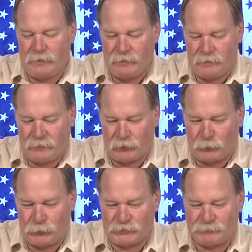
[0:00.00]
In other
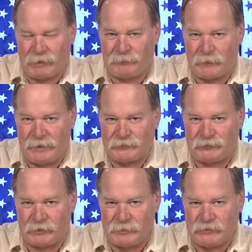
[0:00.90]
words, my friends,
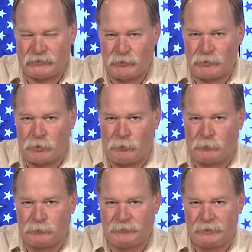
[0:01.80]
there is no
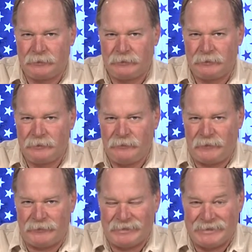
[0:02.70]
gold,
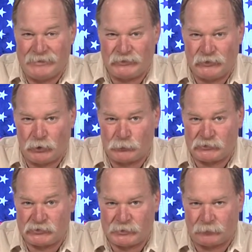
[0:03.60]
there is no
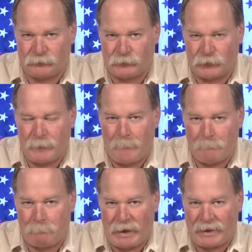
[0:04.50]
silver
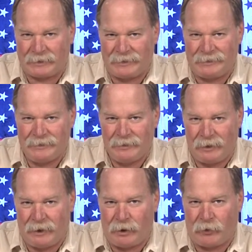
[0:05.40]
backing
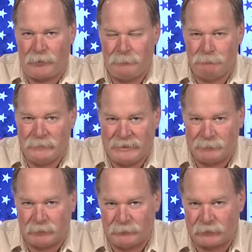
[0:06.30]
our
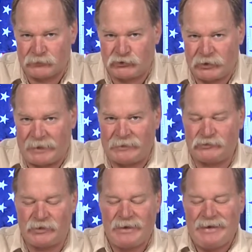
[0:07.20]
medium of
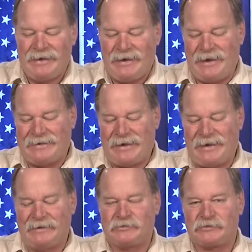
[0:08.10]
exchange. And
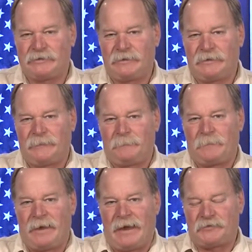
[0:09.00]
hence,
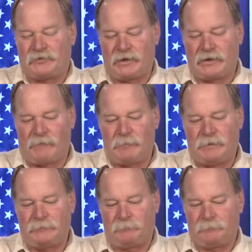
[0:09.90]
as the government